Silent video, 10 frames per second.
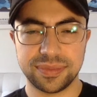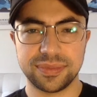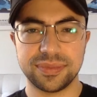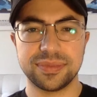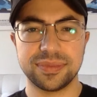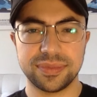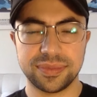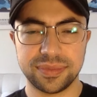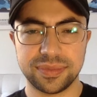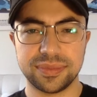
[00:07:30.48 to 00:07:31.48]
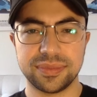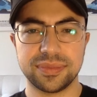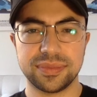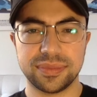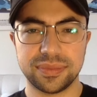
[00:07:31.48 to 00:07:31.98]

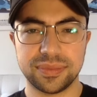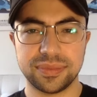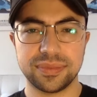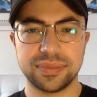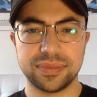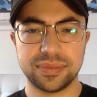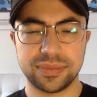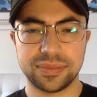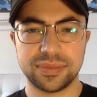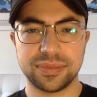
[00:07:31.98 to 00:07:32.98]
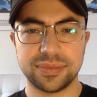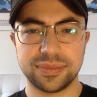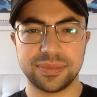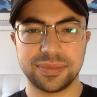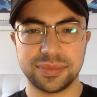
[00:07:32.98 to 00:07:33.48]

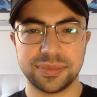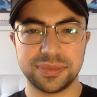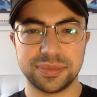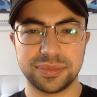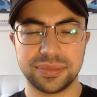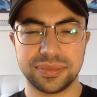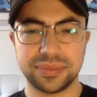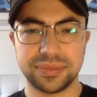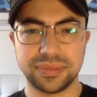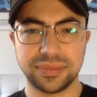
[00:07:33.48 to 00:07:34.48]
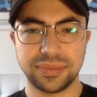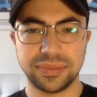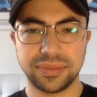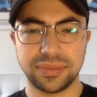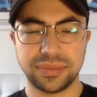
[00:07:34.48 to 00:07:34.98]

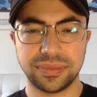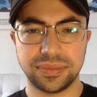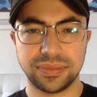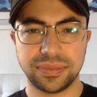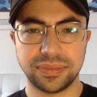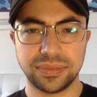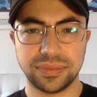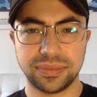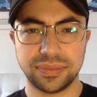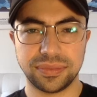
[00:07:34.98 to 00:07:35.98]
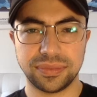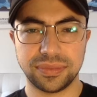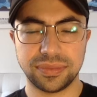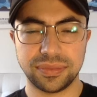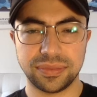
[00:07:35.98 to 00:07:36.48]

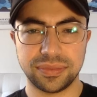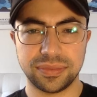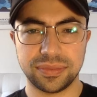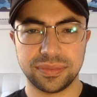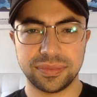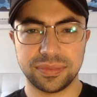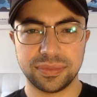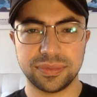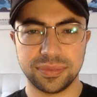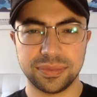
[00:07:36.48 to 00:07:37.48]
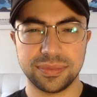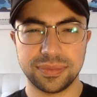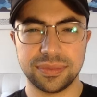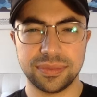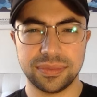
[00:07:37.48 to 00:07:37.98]

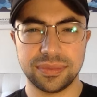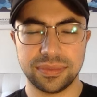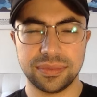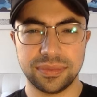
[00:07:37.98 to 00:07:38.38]
(not speaking)